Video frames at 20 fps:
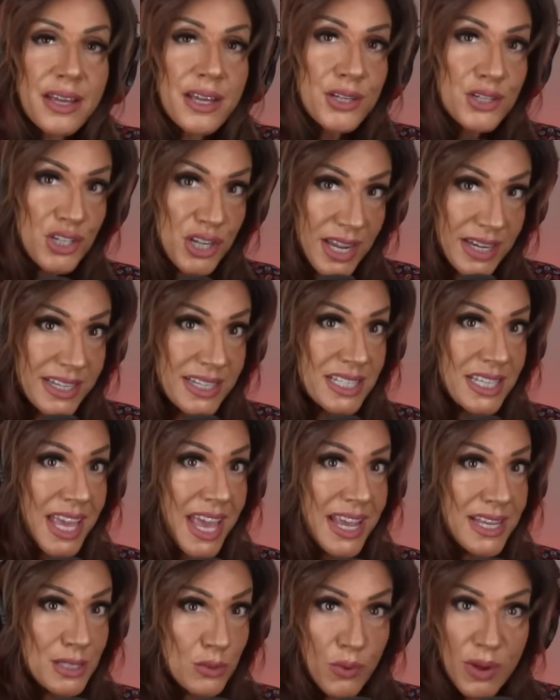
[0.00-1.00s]
Jenny's
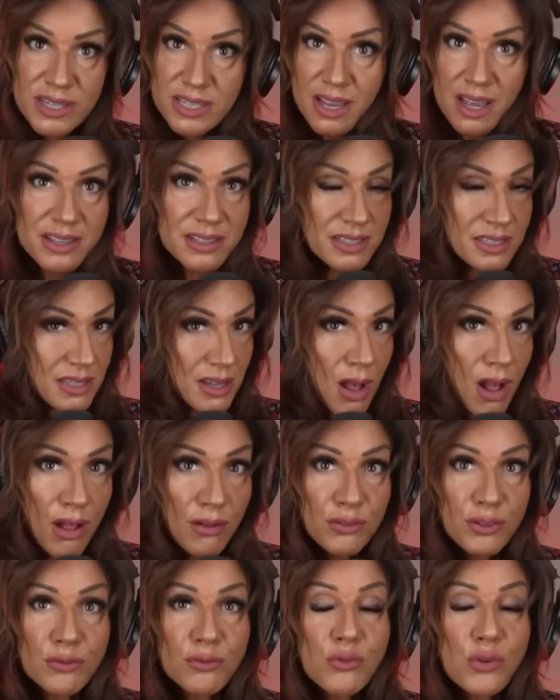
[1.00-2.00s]
case went
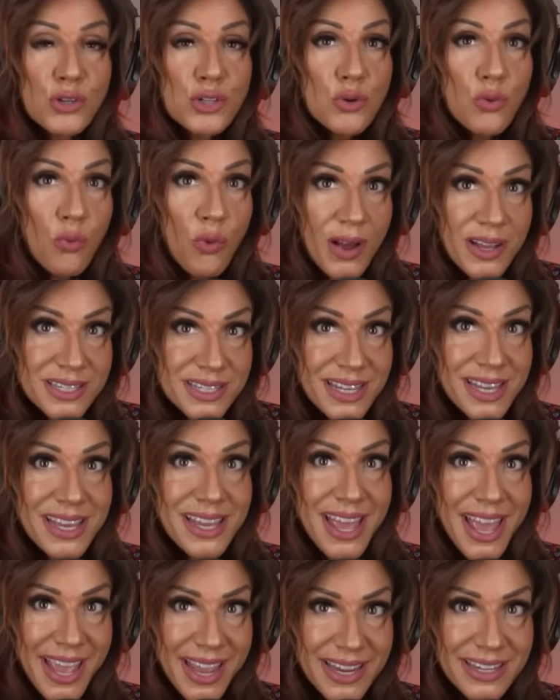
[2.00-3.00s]
unsolved for
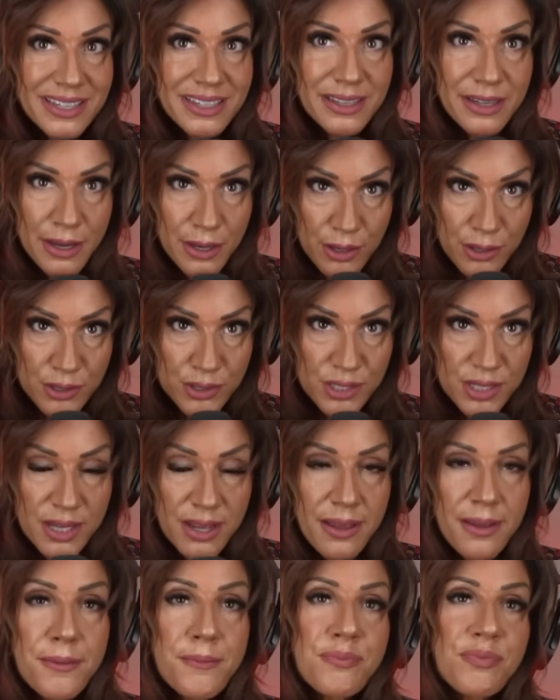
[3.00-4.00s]
28 years
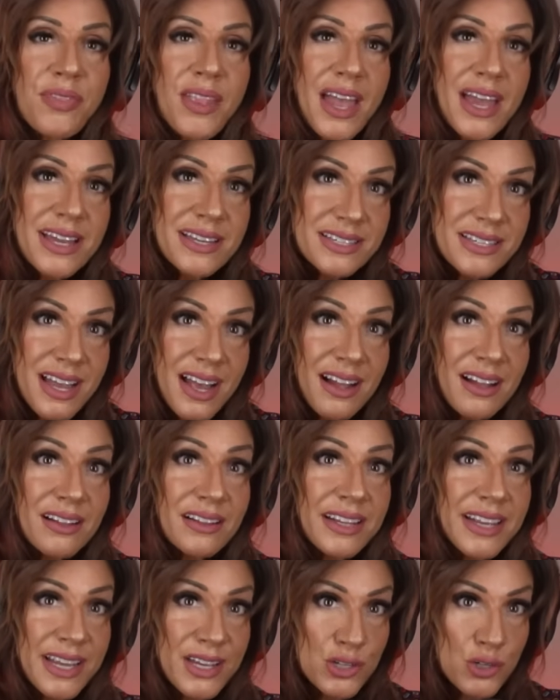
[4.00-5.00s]

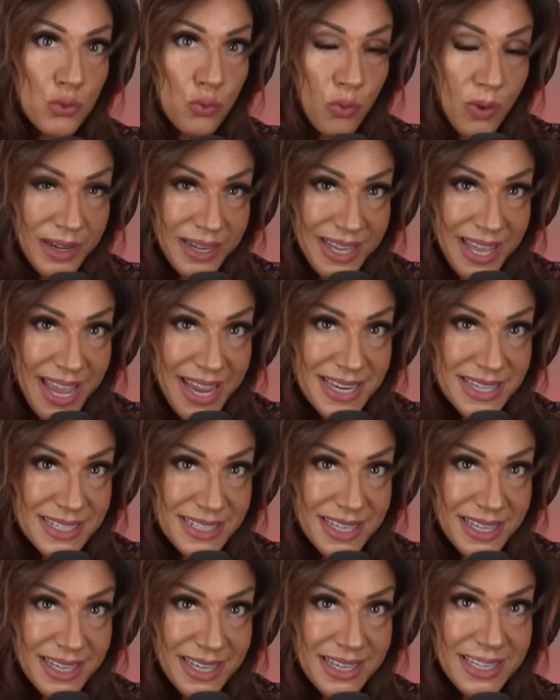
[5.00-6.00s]
until in
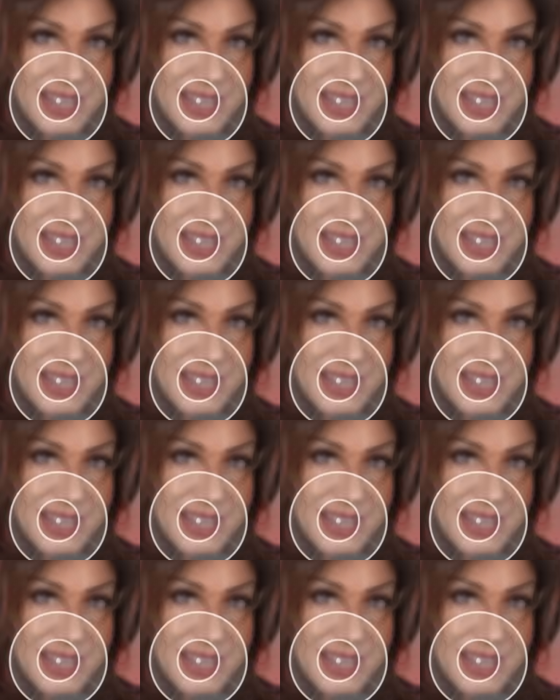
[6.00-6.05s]
2018,